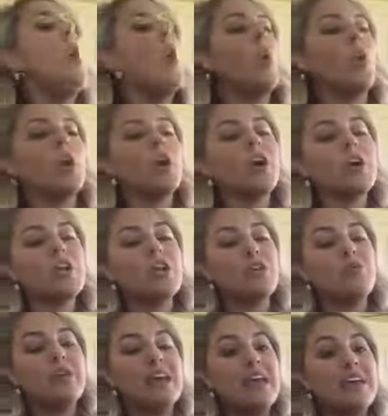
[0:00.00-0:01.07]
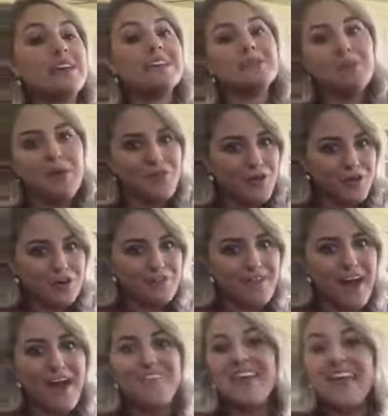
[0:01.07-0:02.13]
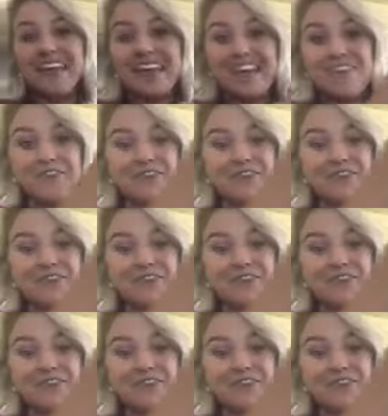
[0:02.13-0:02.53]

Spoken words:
or you can spend $35 and get it for